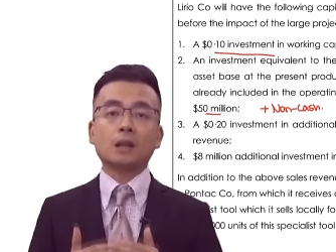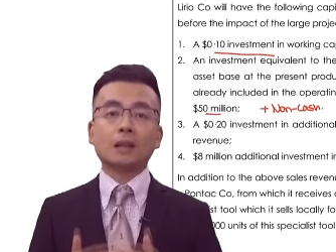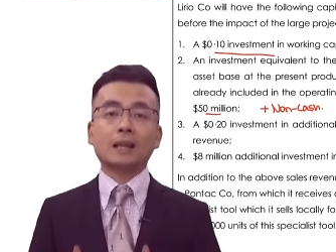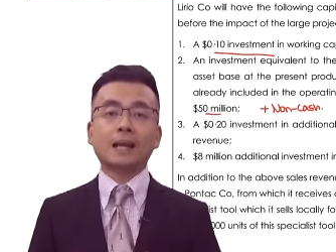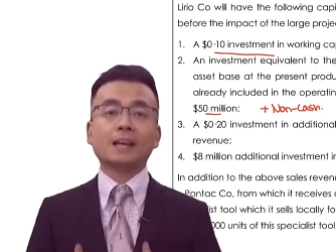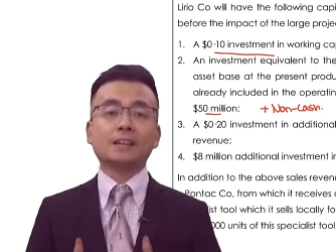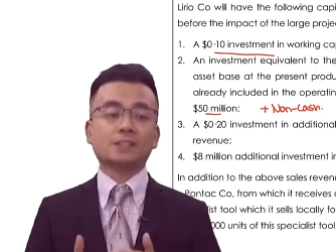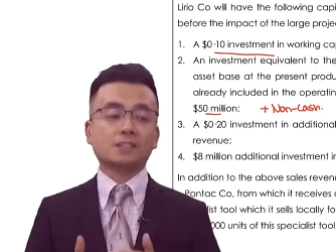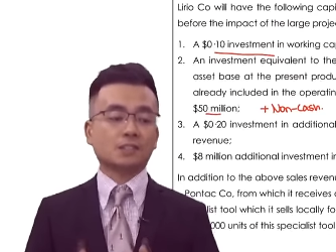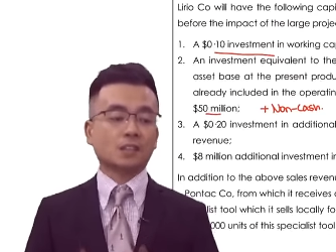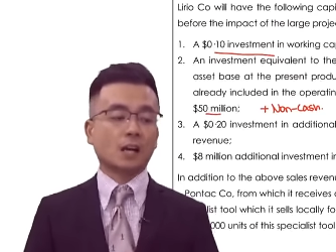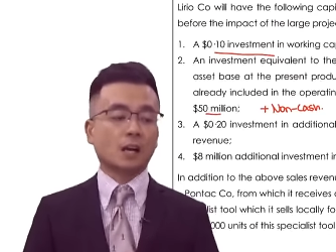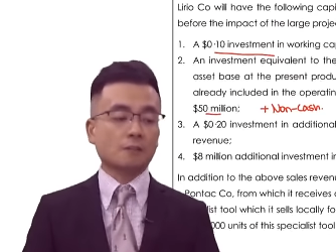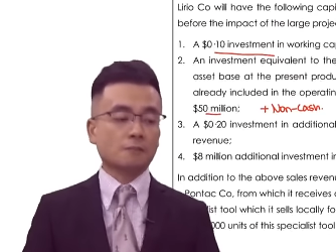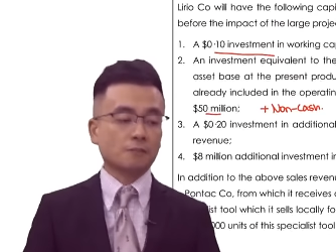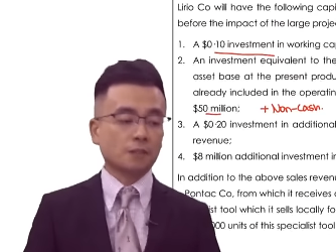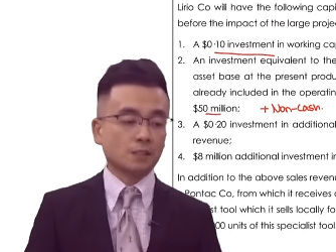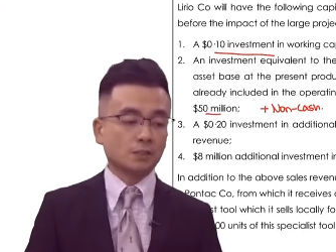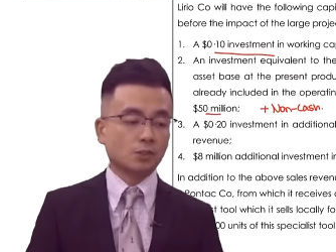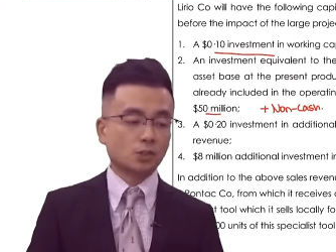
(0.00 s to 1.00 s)
let's
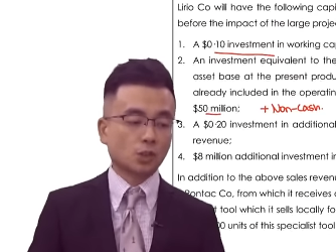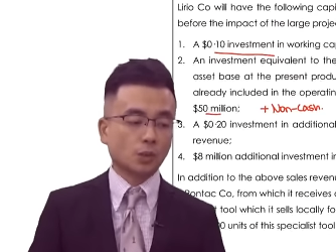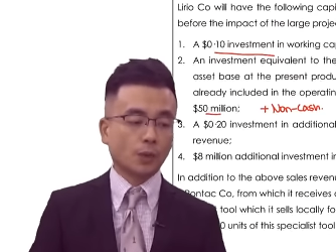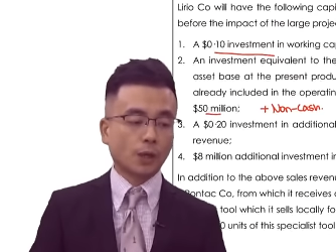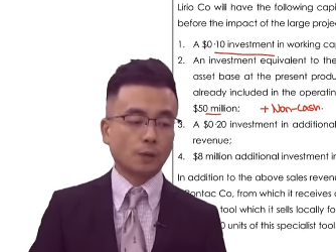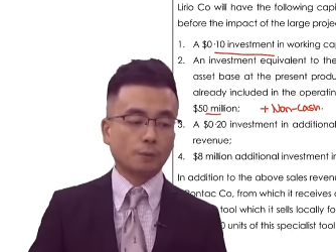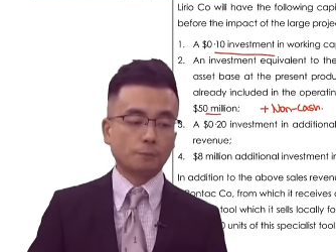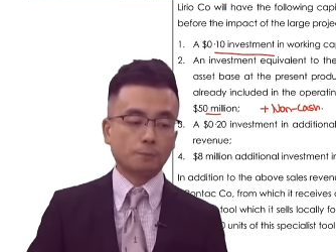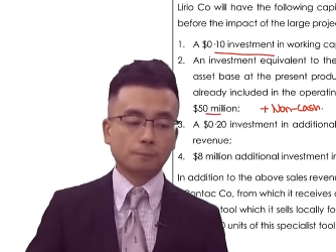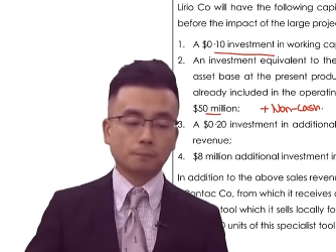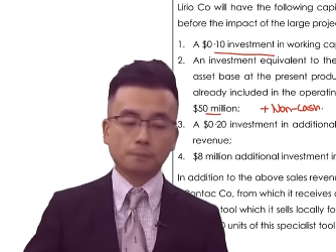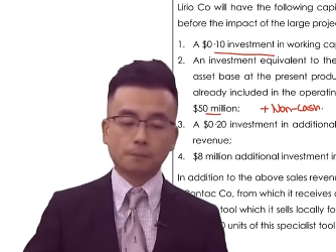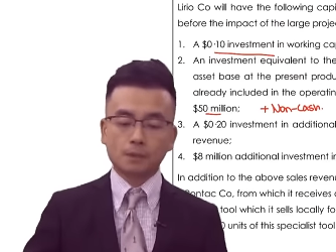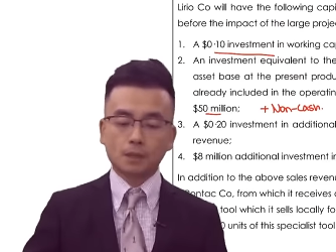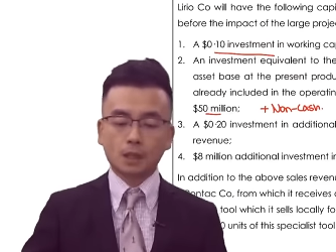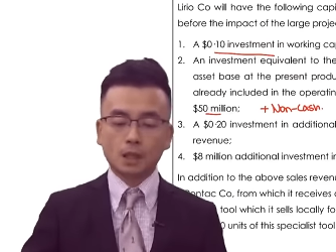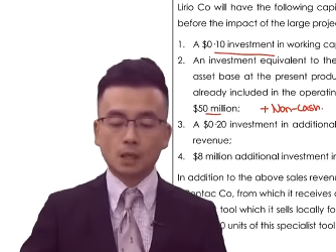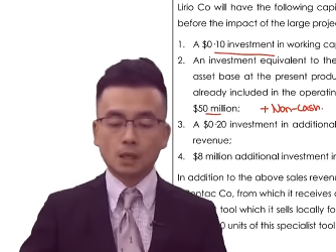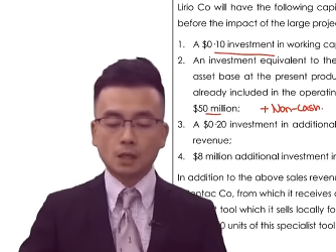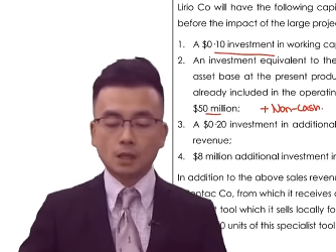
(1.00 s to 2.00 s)
dive into it.
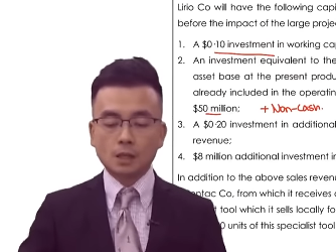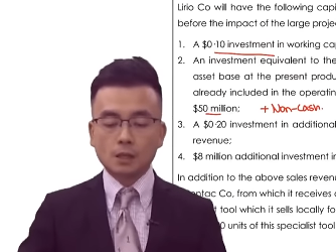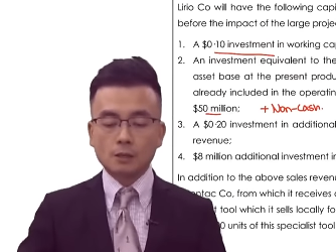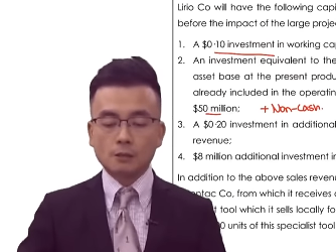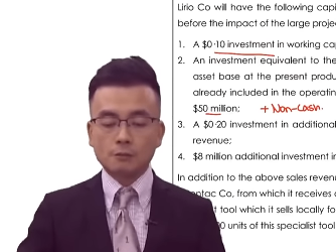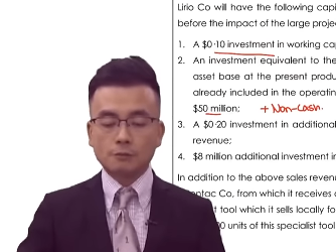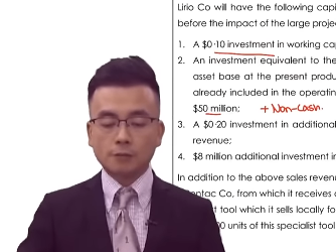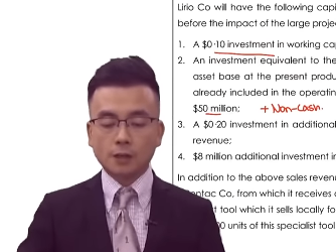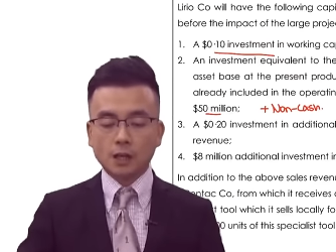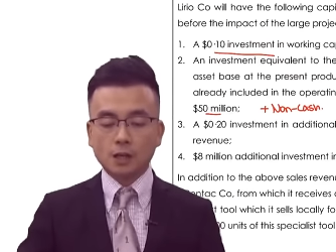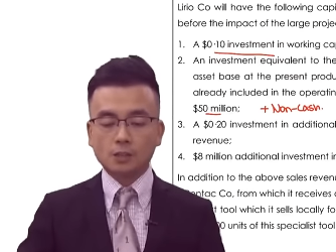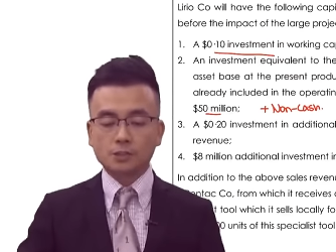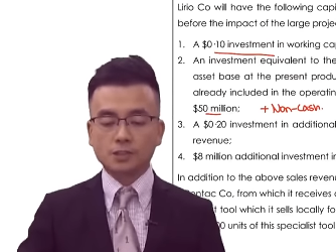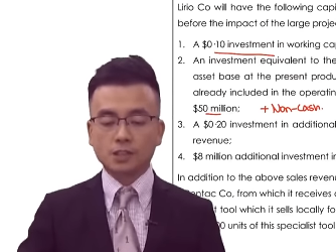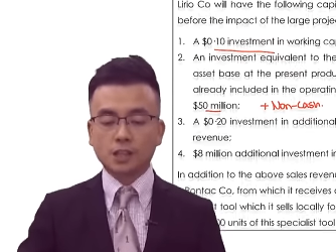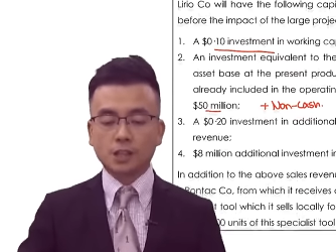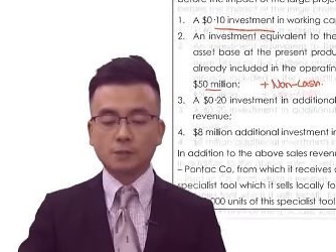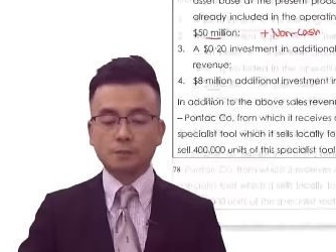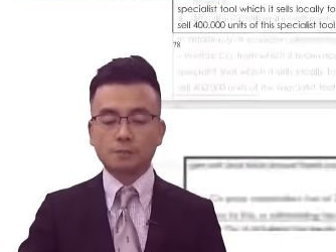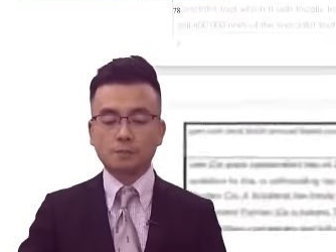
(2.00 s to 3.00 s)

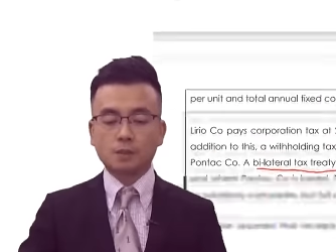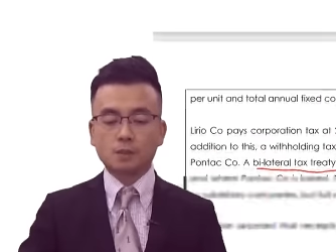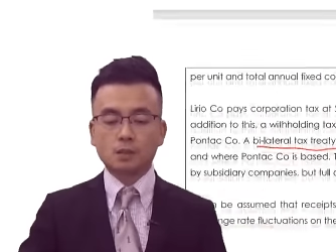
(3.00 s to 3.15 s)
Firstly,